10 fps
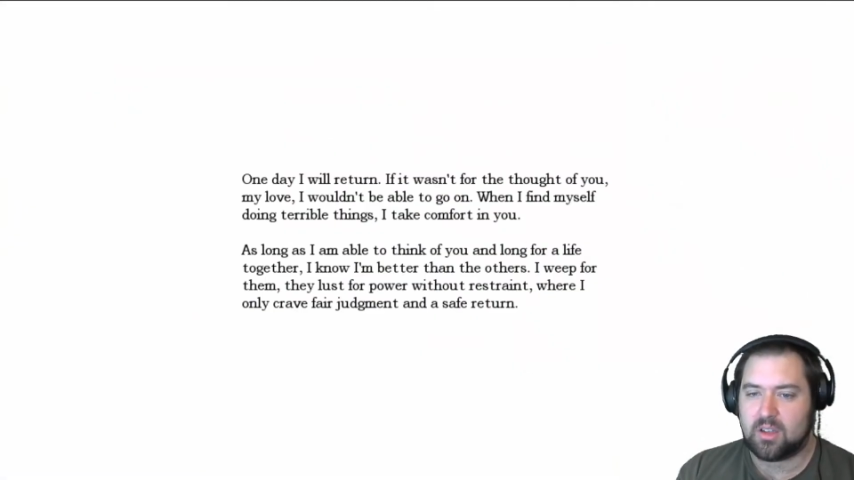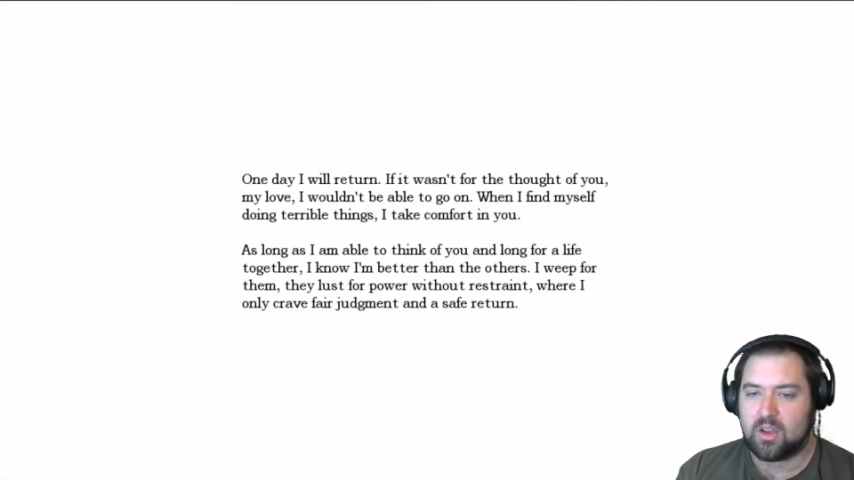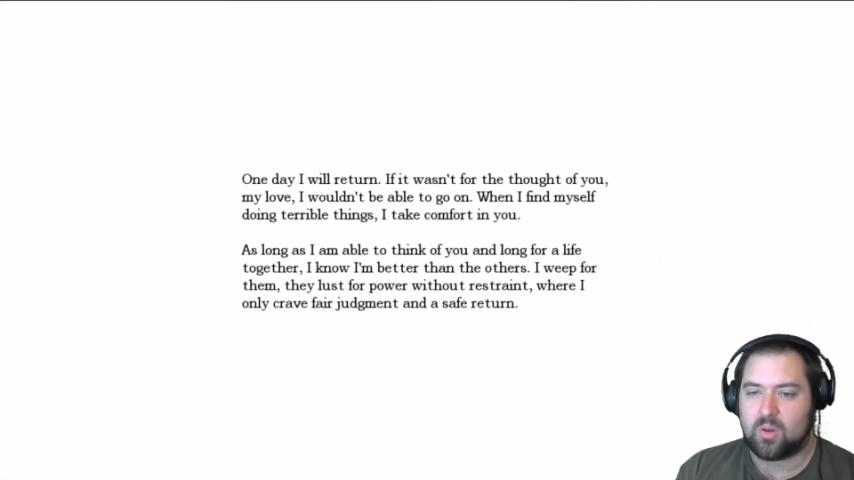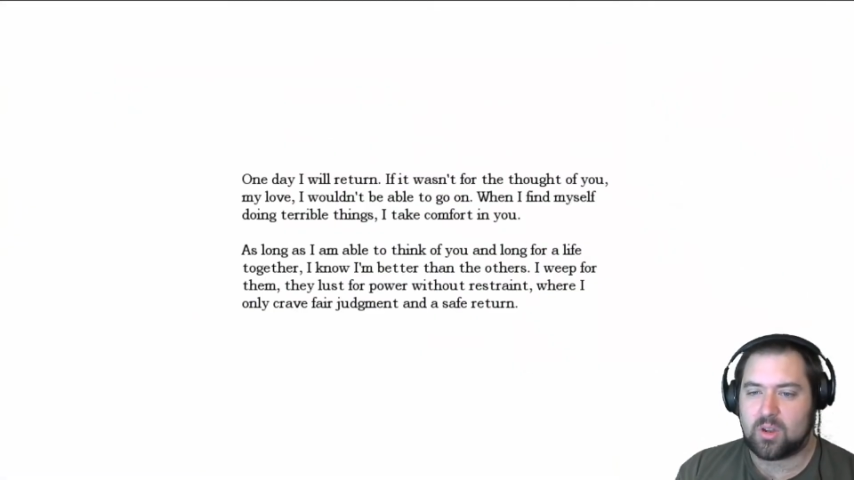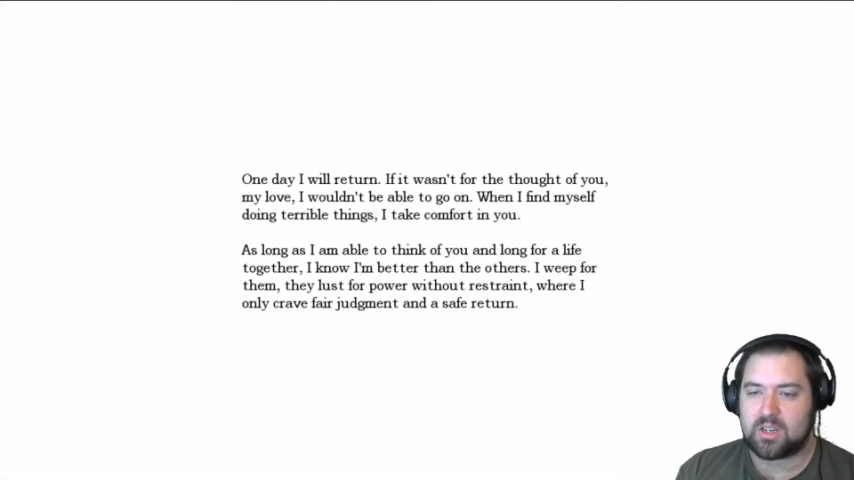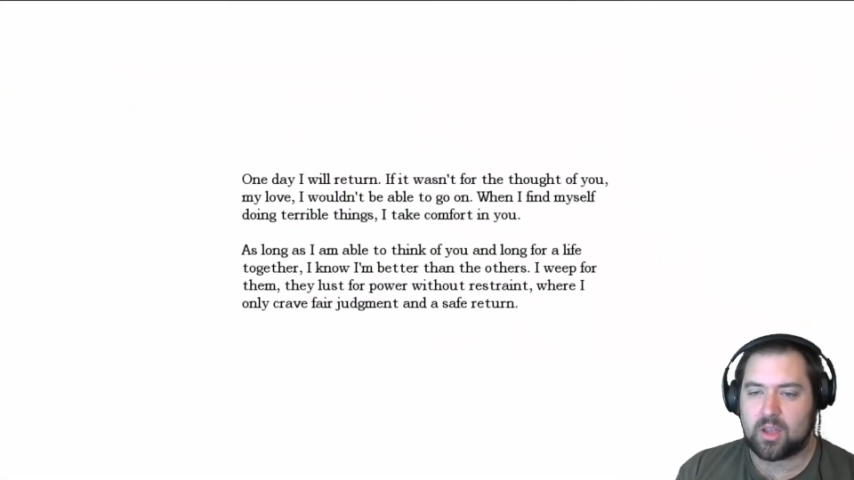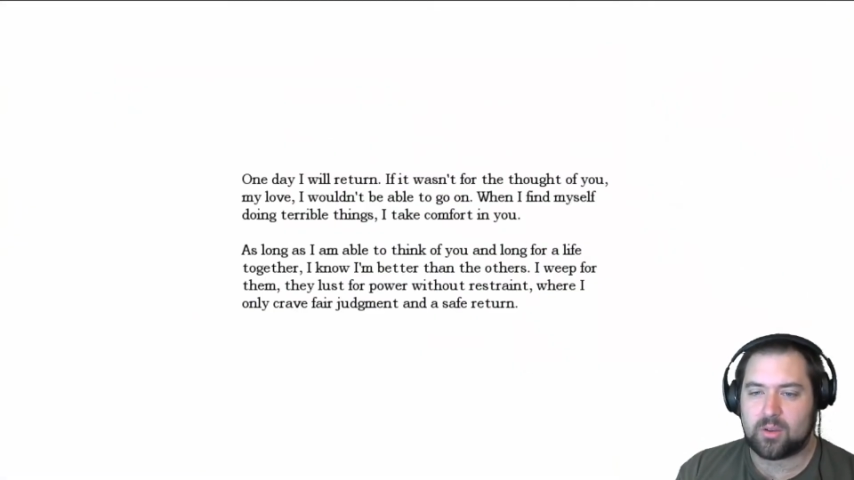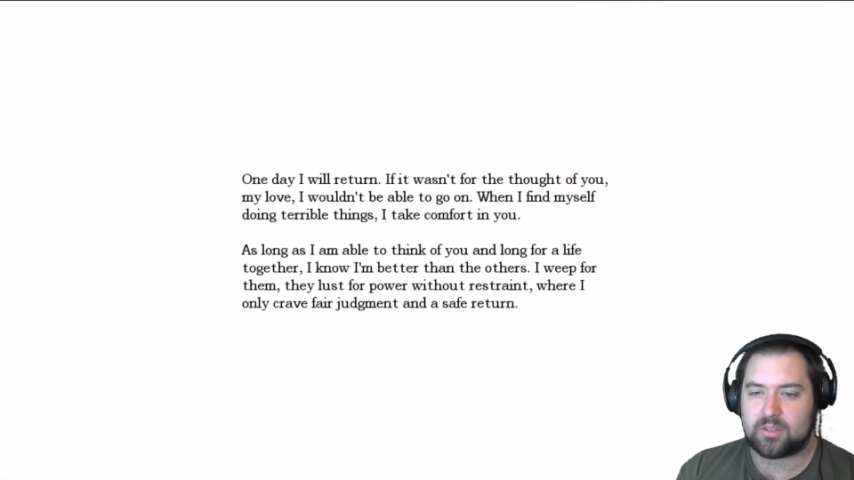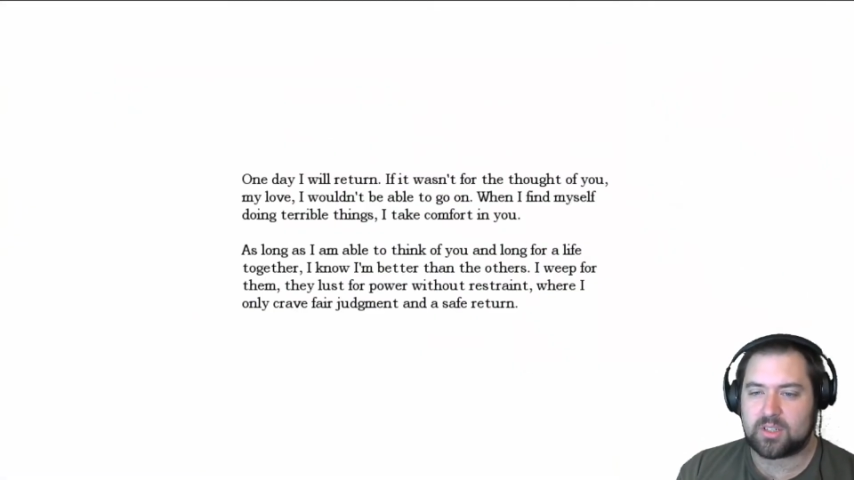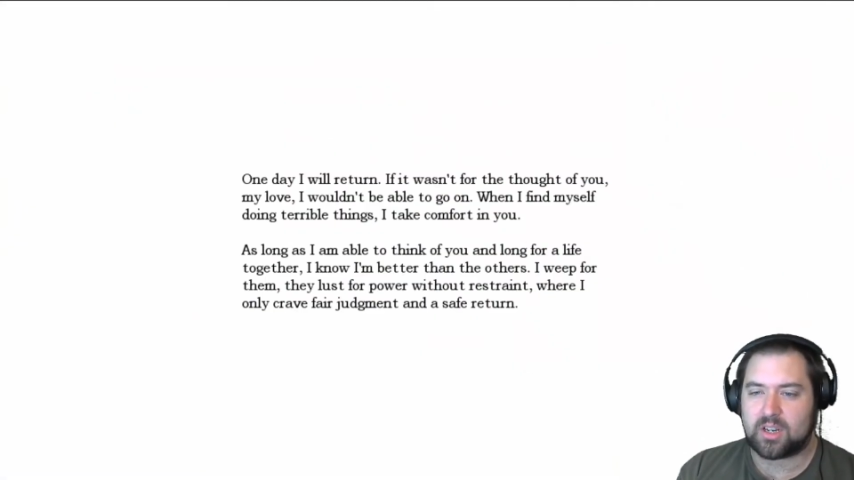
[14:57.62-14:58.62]
One day I will
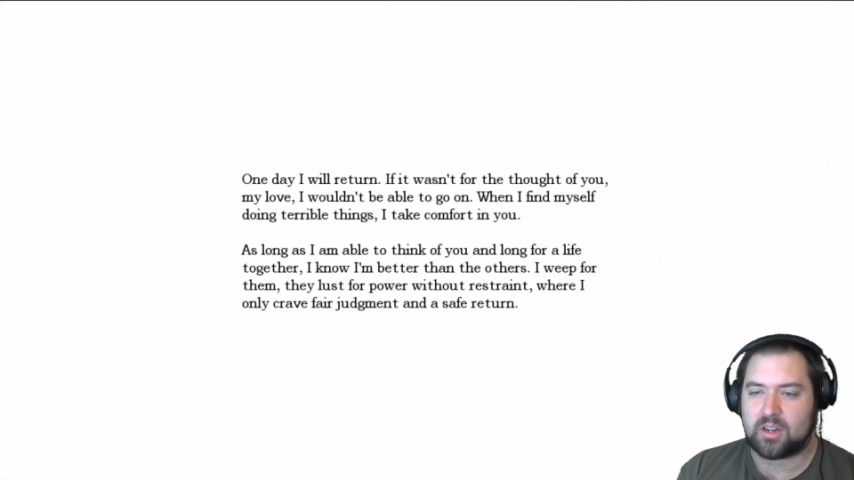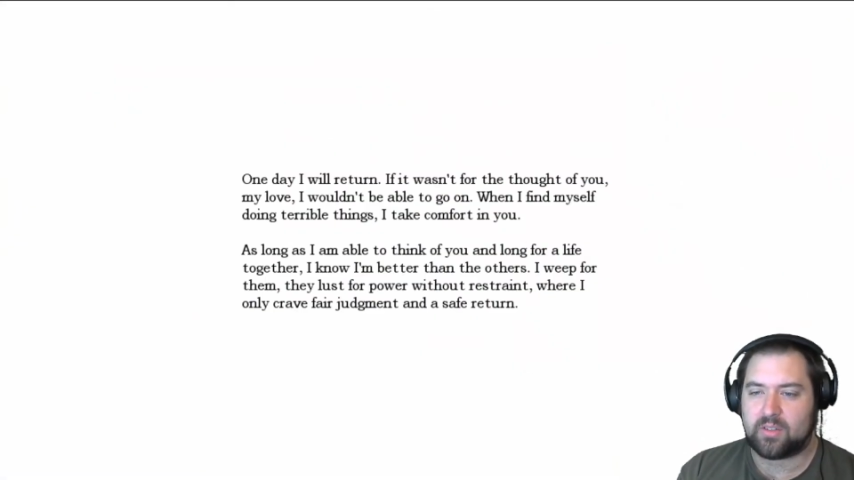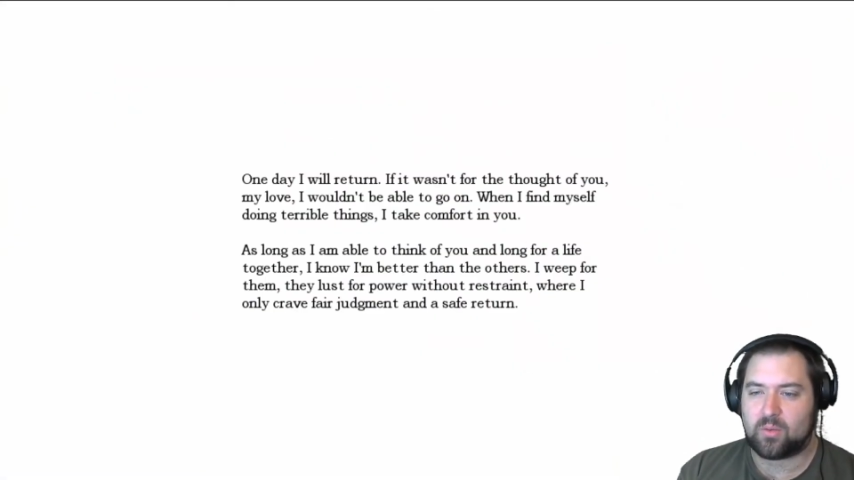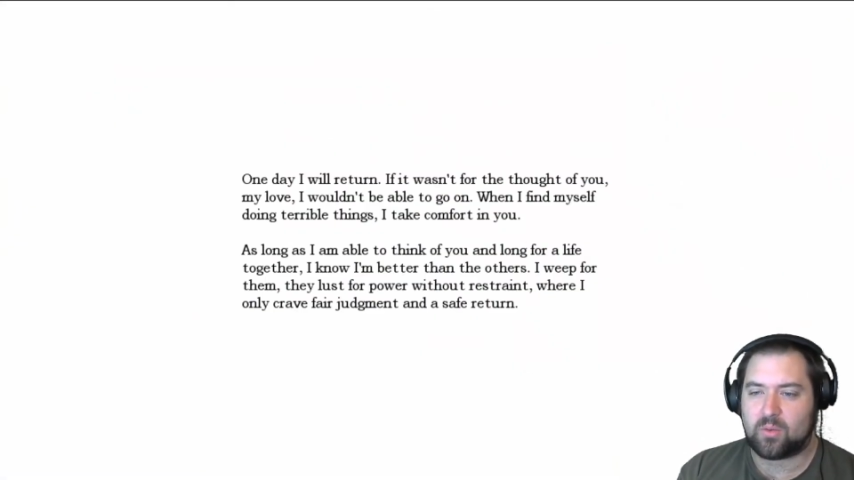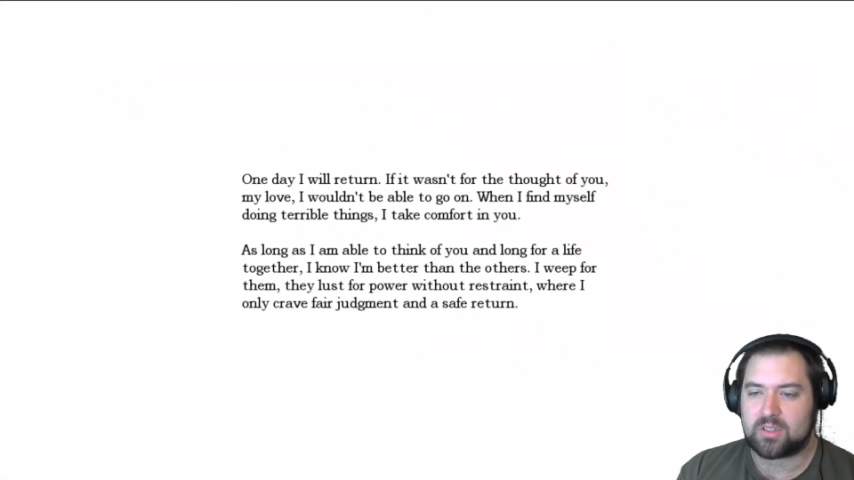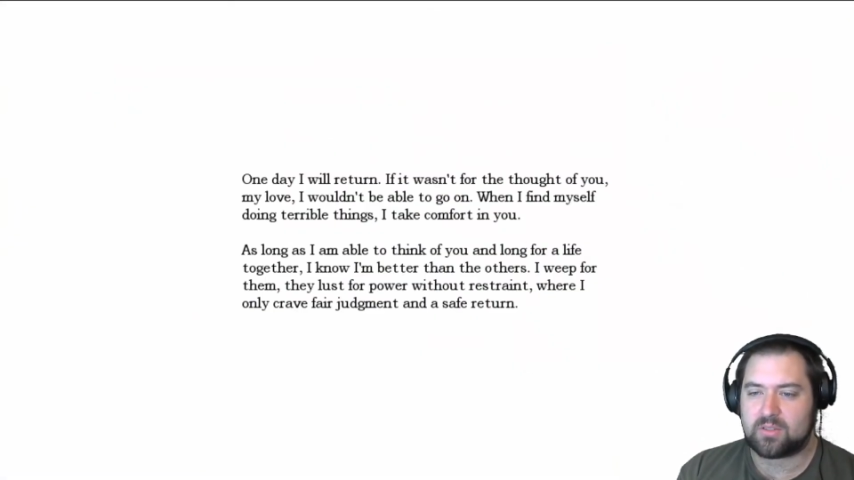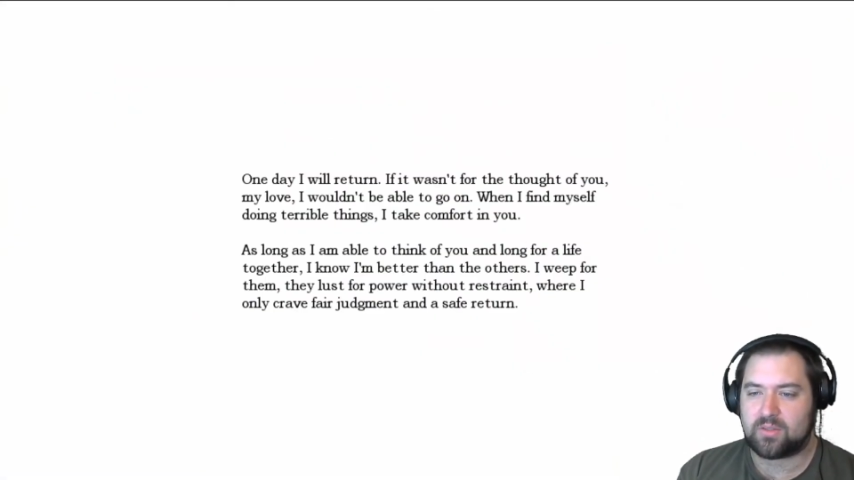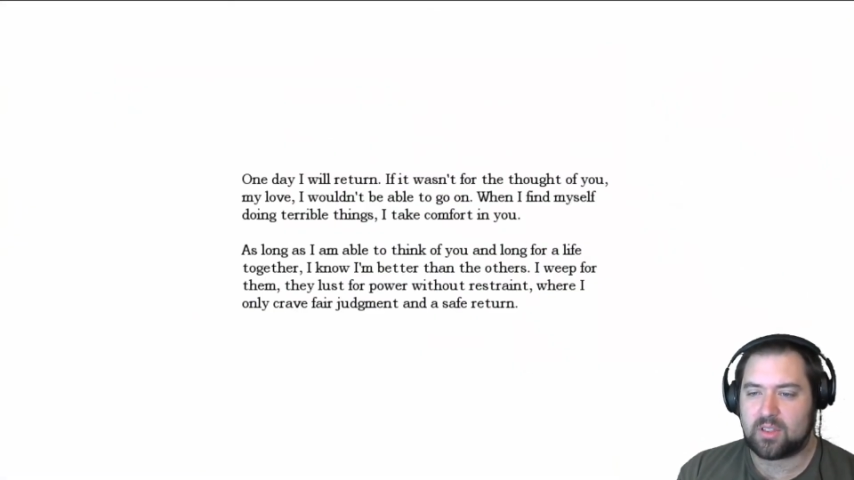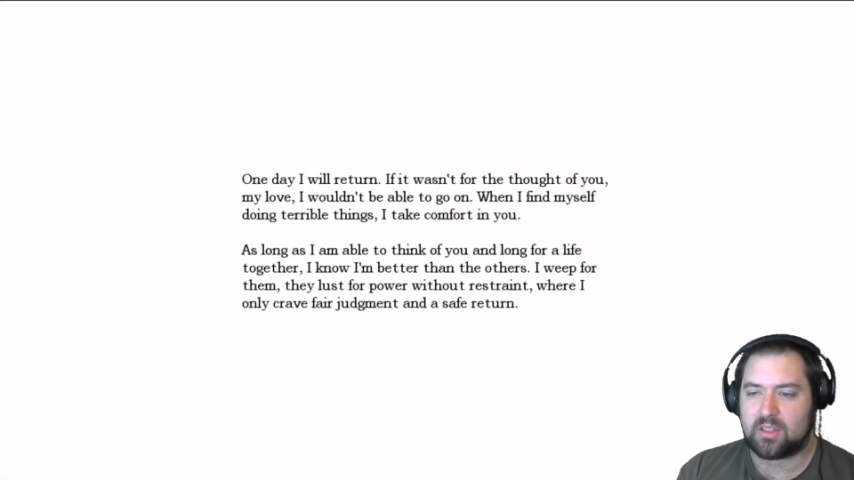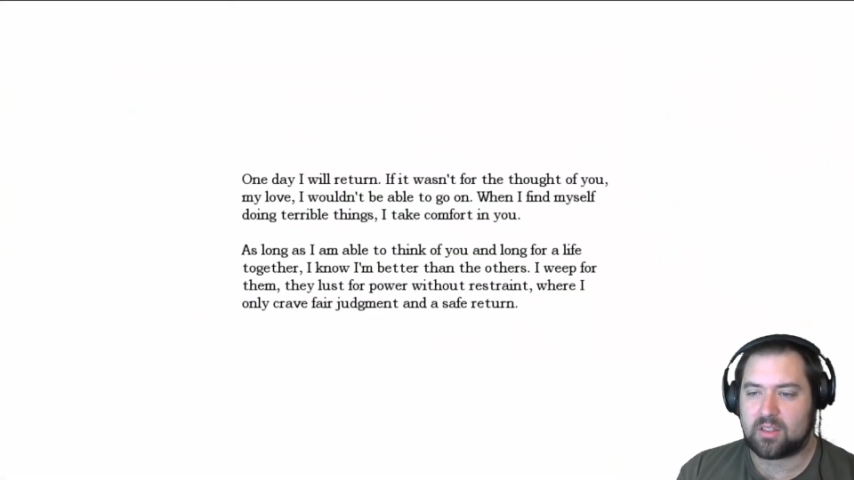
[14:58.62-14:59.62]
return. If it wasn't for
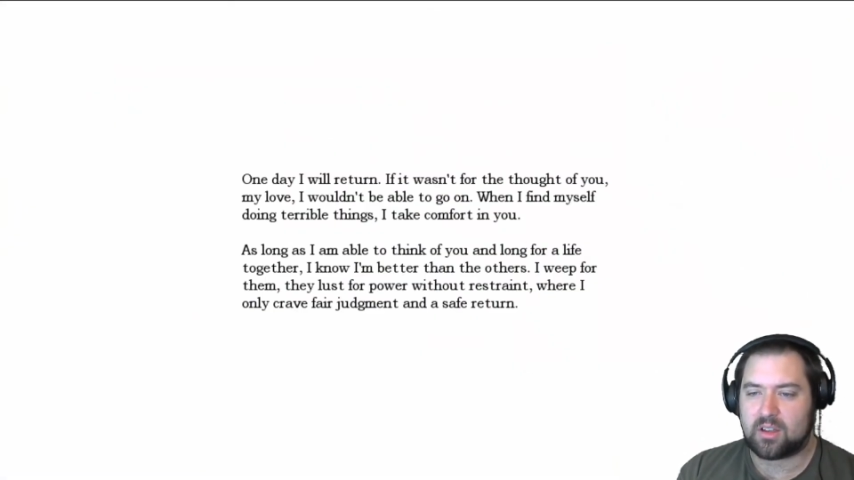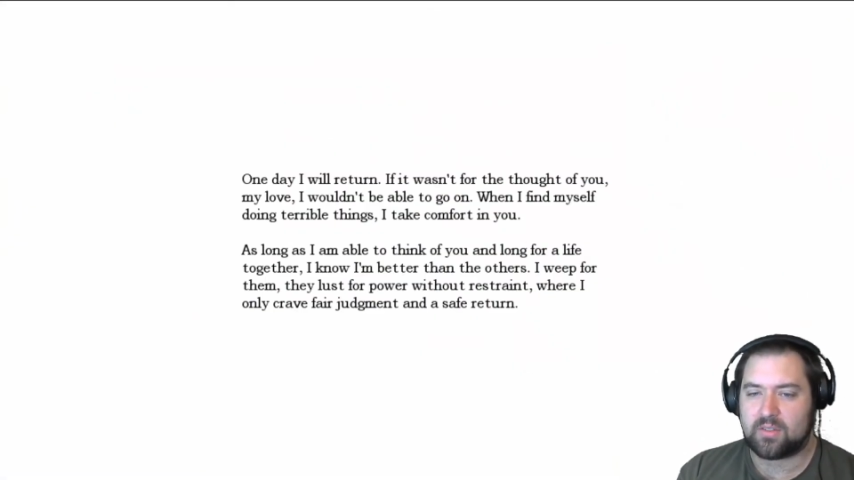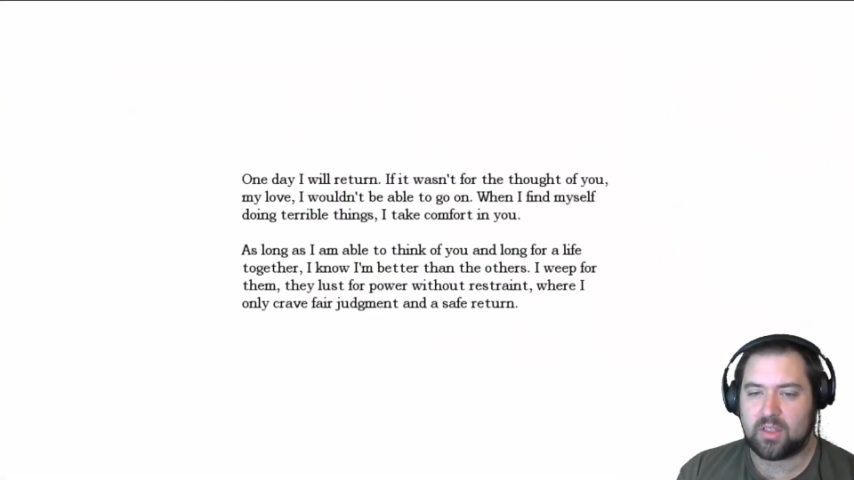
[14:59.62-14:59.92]
the thought of